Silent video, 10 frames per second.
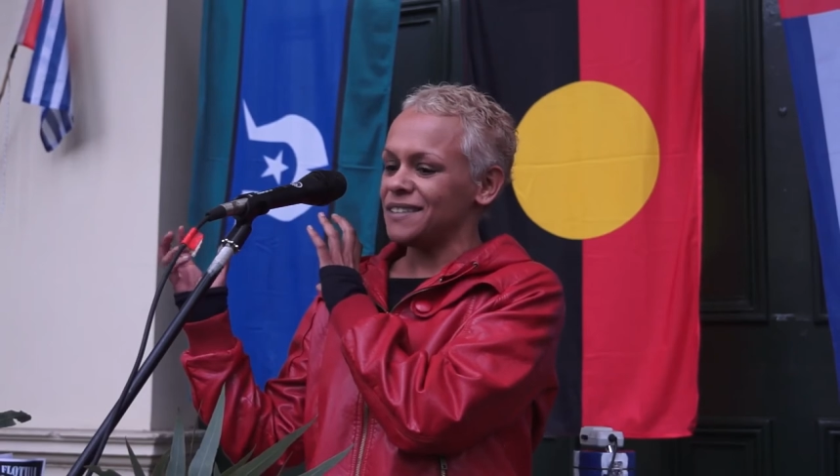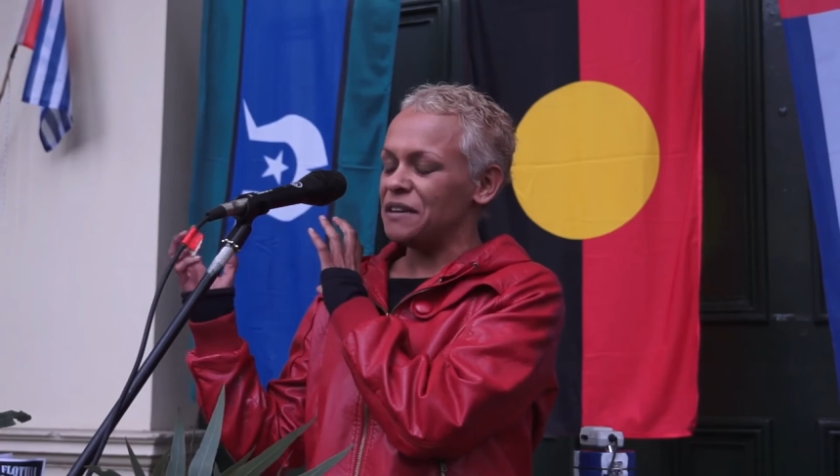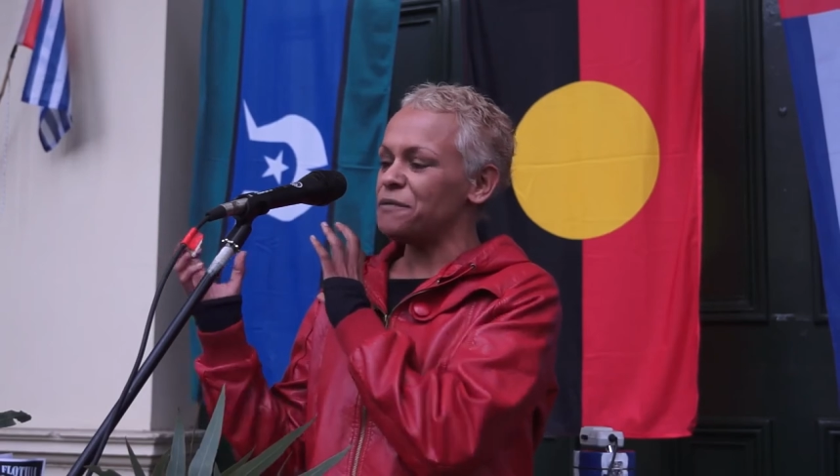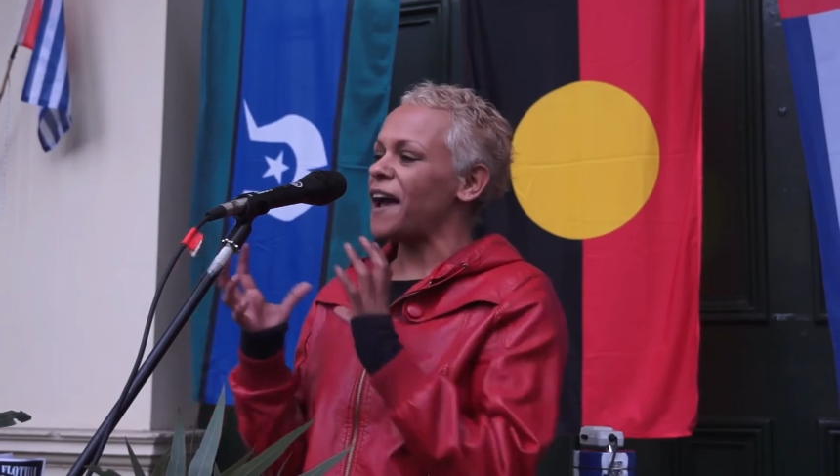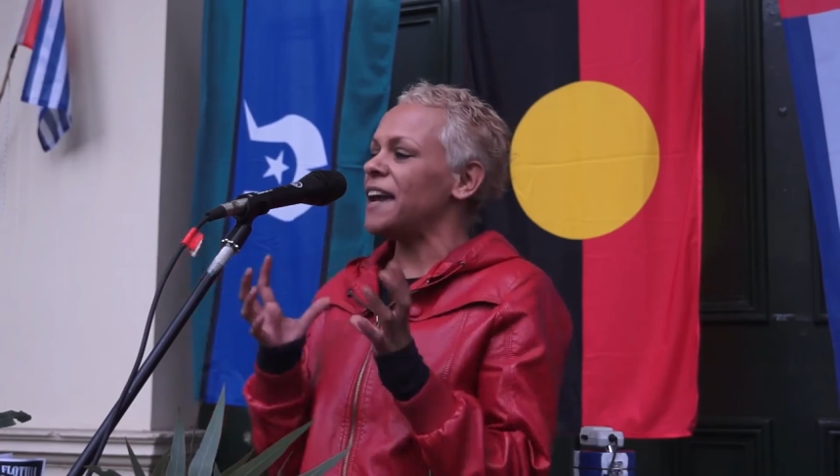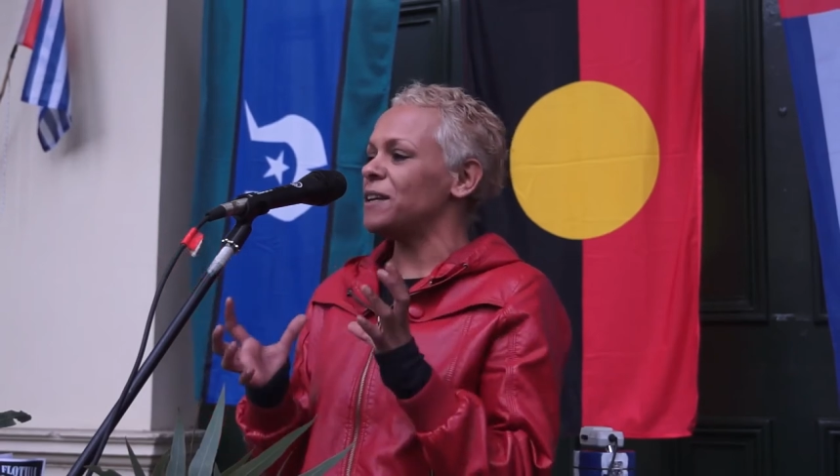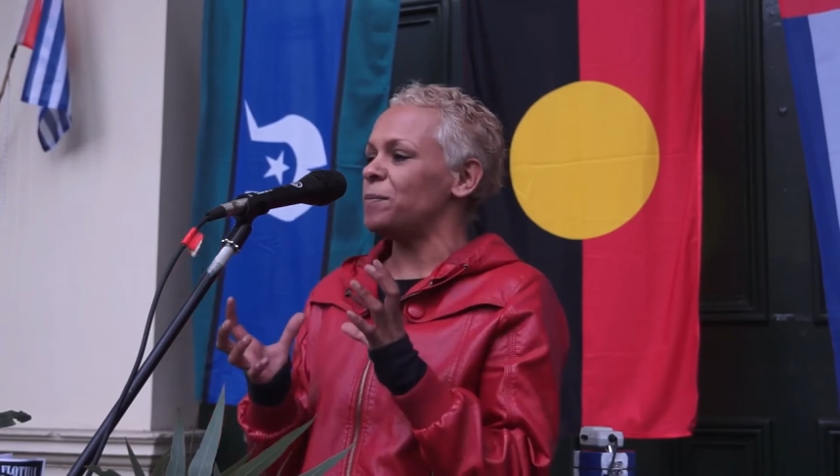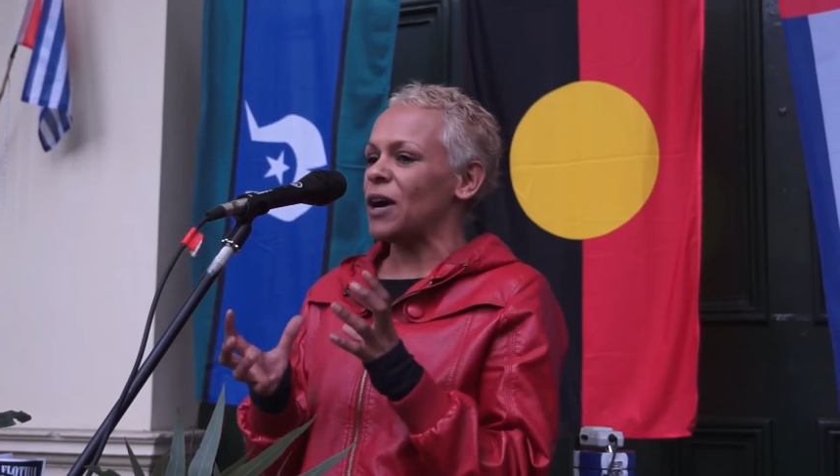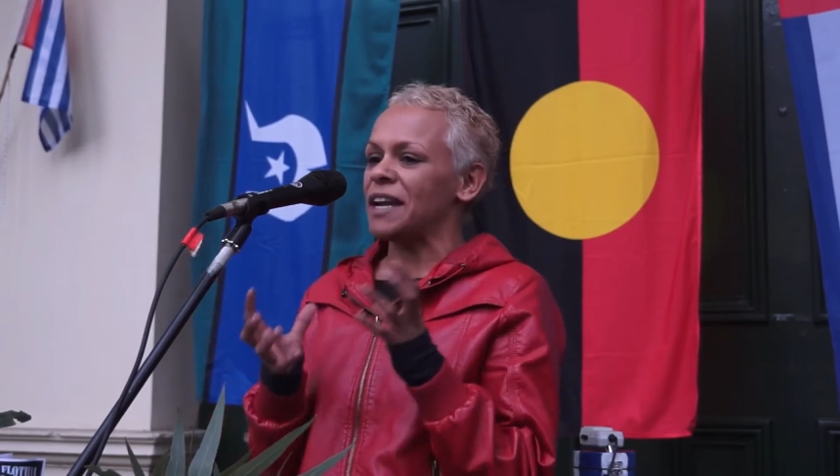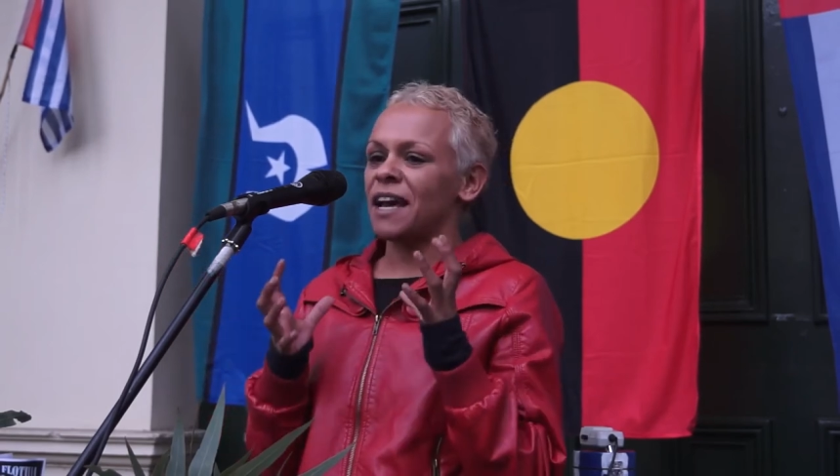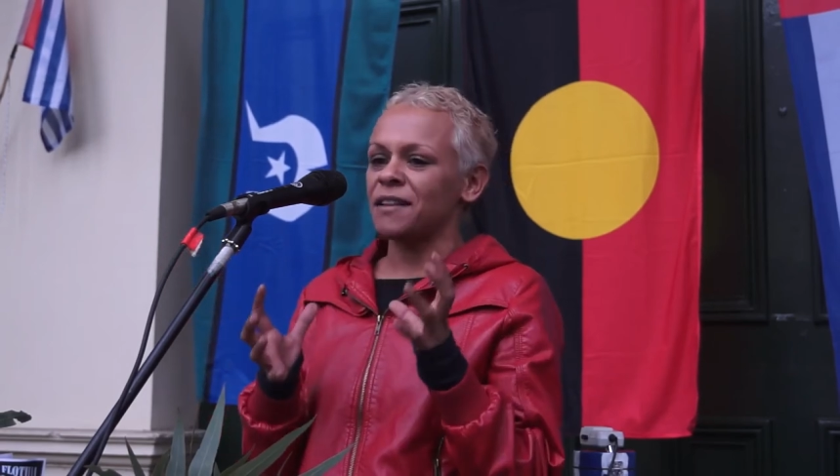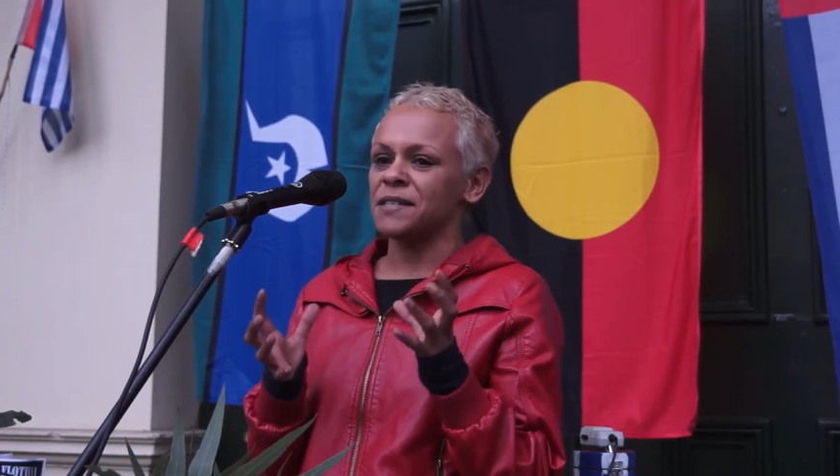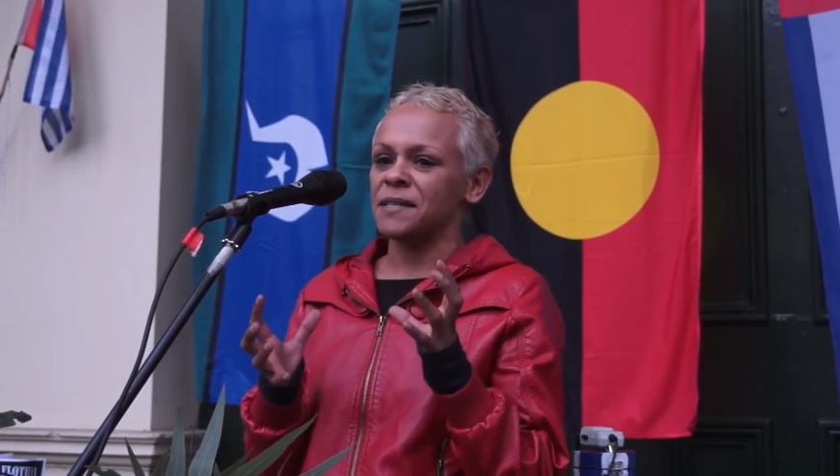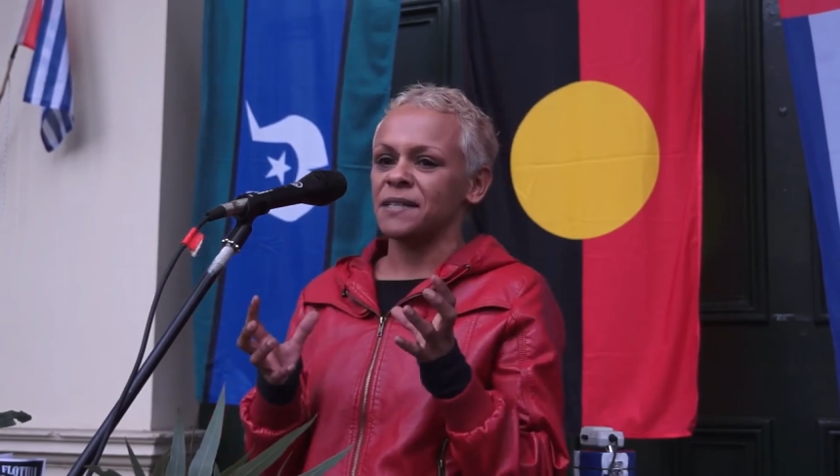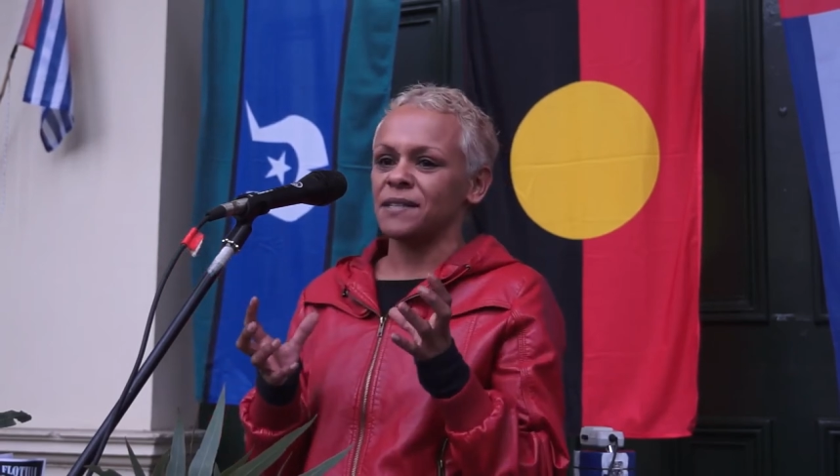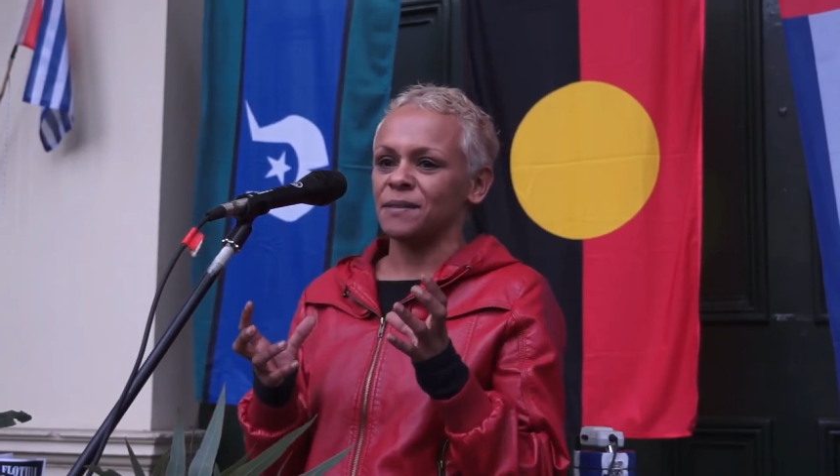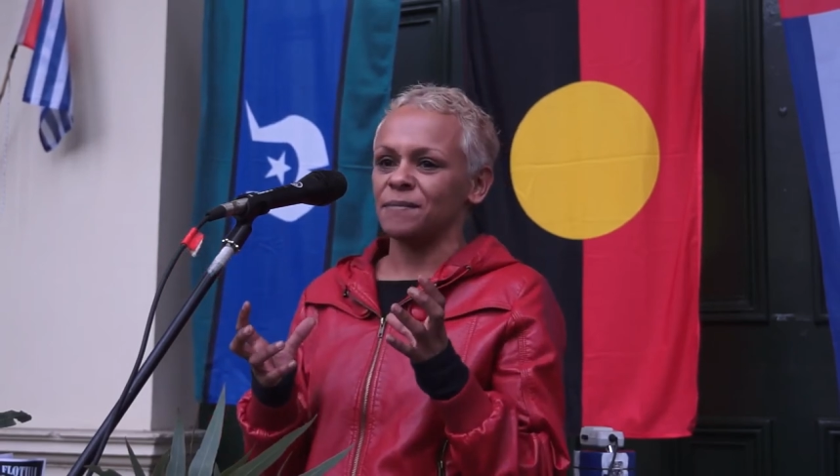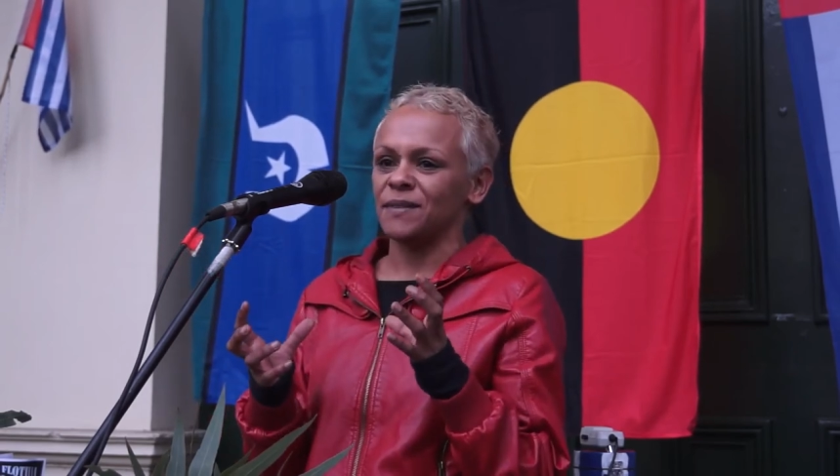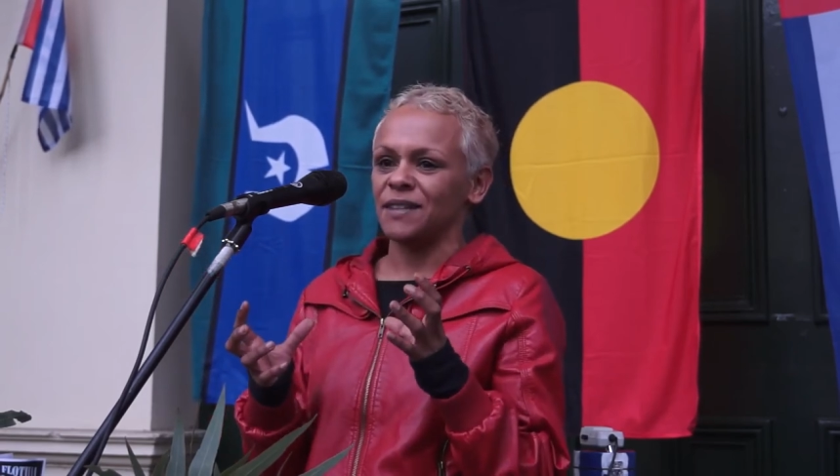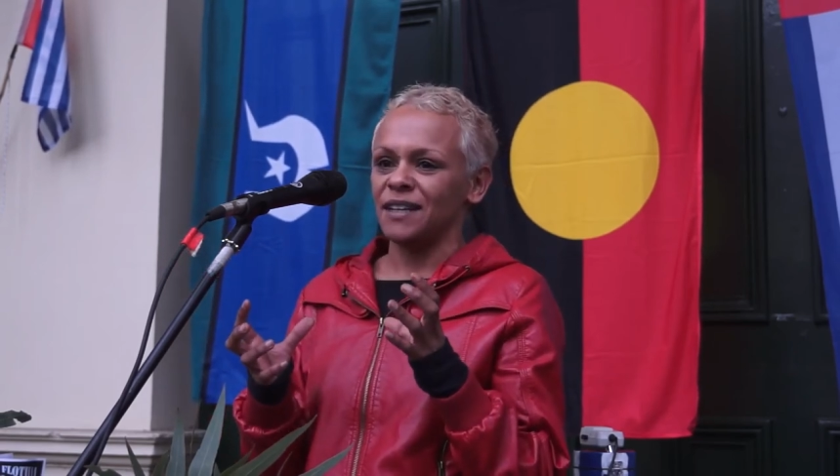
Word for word: invaded by another system